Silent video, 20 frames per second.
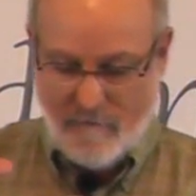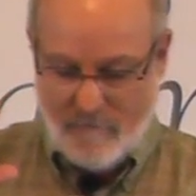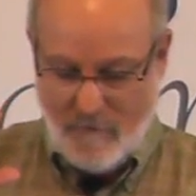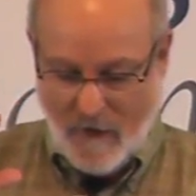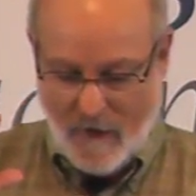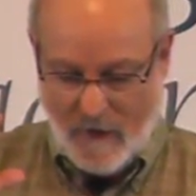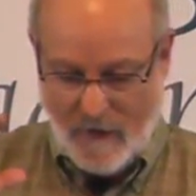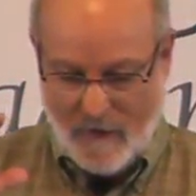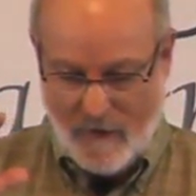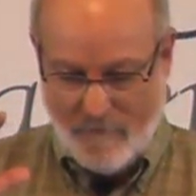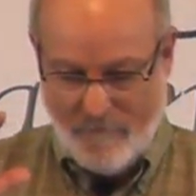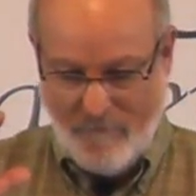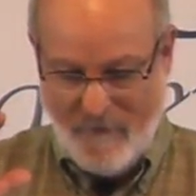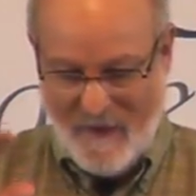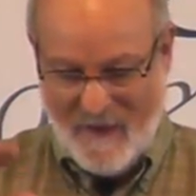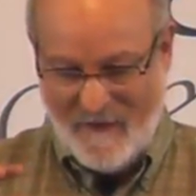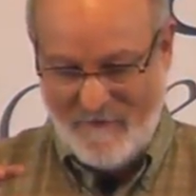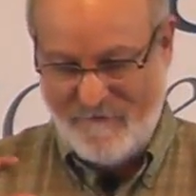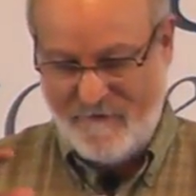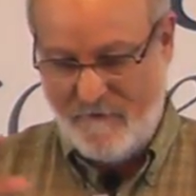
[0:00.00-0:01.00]
Uh,
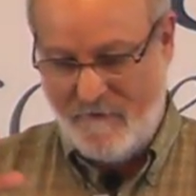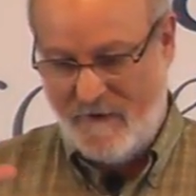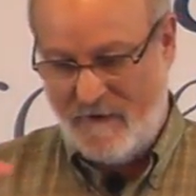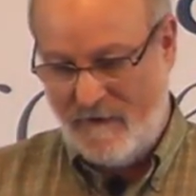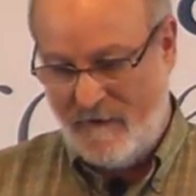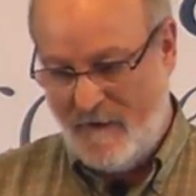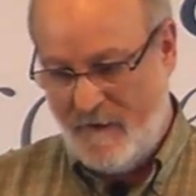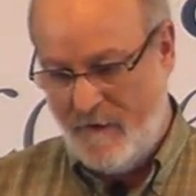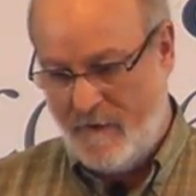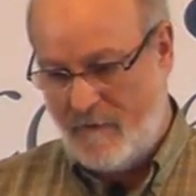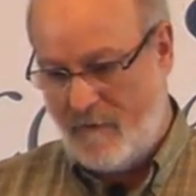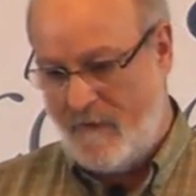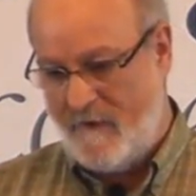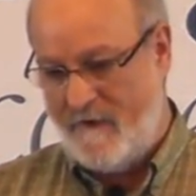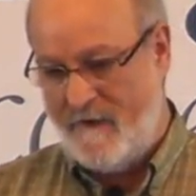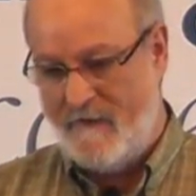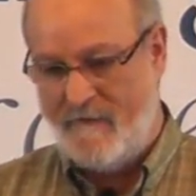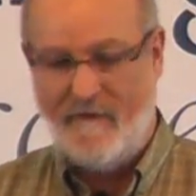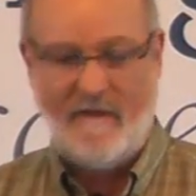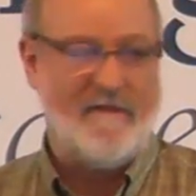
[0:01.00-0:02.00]
Matthew and Luke
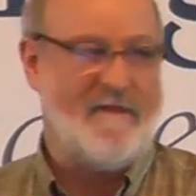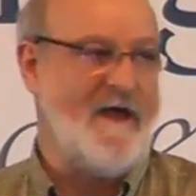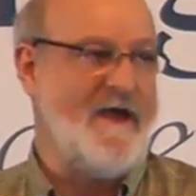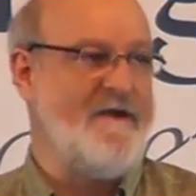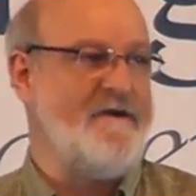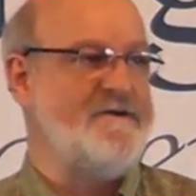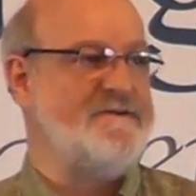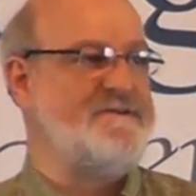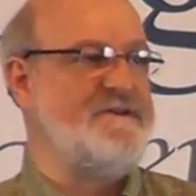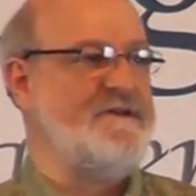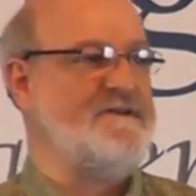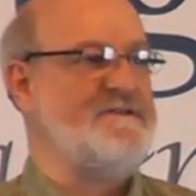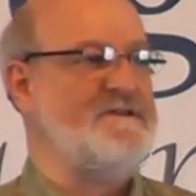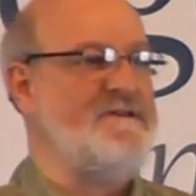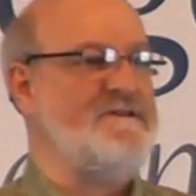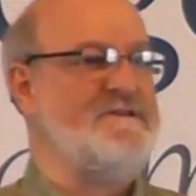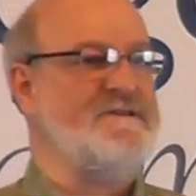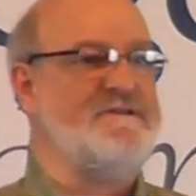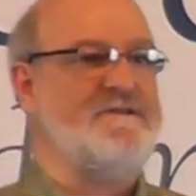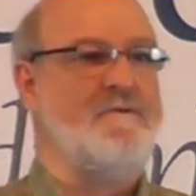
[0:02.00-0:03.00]
written in the later 60s
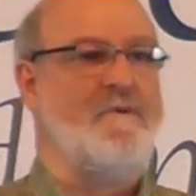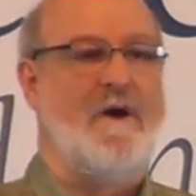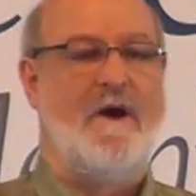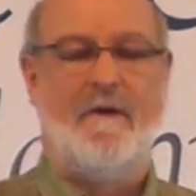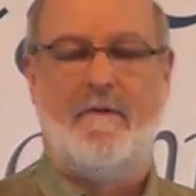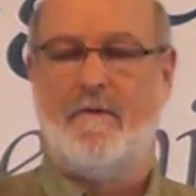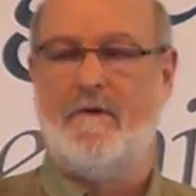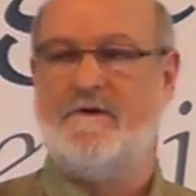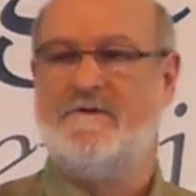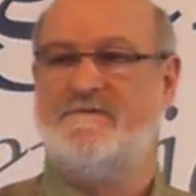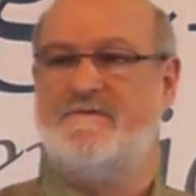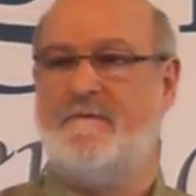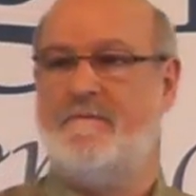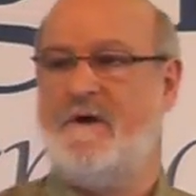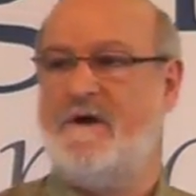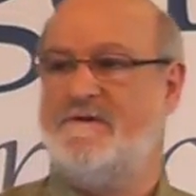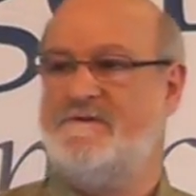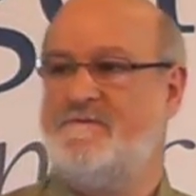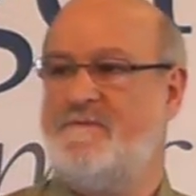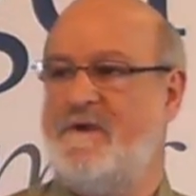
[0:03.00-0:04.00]
is the way it works for
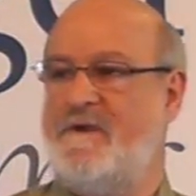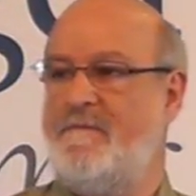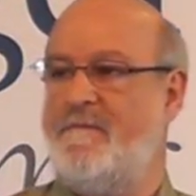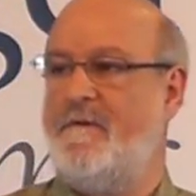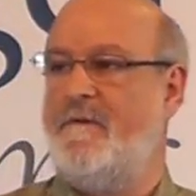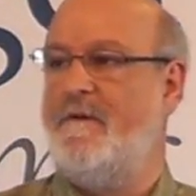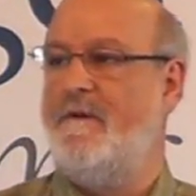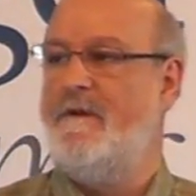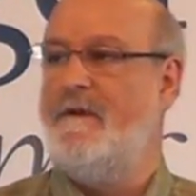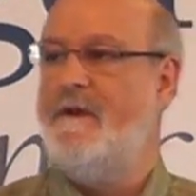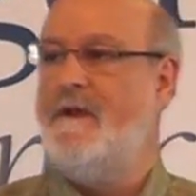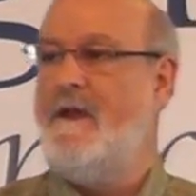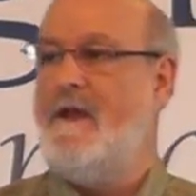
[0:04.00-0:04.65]
most people.